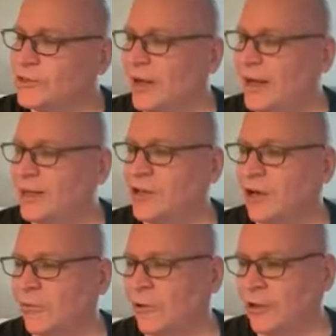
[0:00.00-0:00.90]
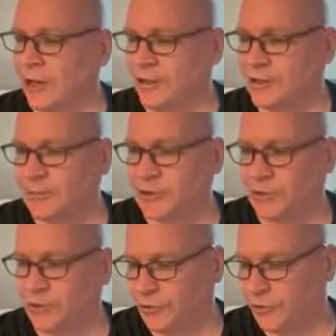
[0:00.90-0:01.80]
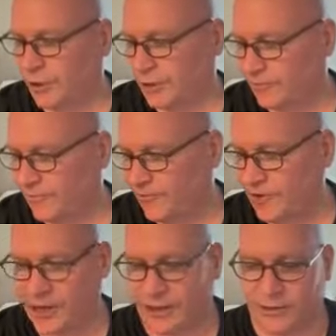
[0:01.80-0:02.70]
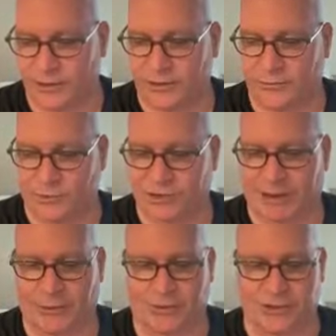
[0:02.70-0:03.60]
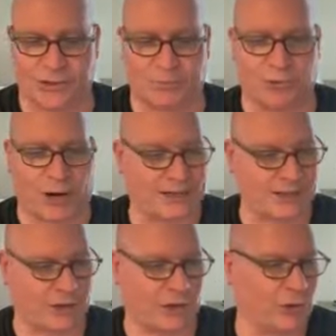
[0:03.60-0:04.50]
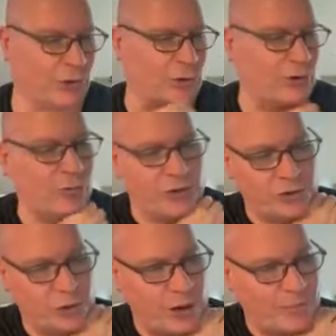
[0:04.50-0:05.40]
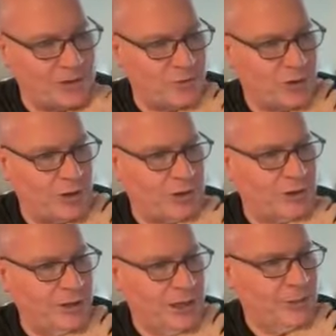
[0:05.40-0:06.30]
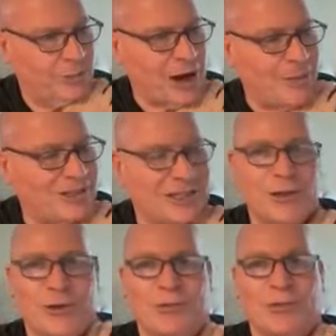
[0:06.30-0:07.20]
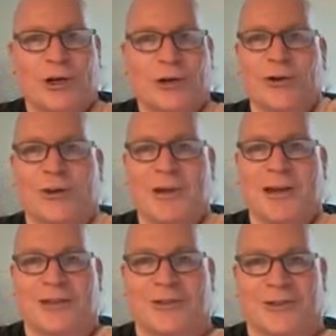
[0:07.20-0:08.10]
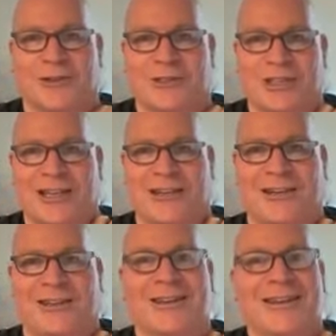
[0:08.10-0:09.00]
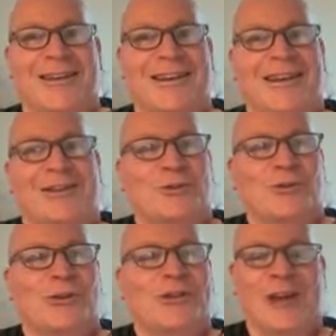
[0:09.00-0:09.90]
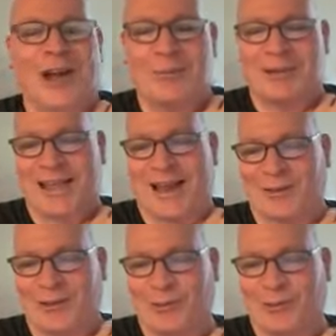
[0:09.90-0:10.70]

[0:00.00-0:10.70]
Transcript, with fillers: so I, I, saw uh, something on your um, feed or somebody was praising you or written you up as one of the promising new political comedians on the scene. So talk about that a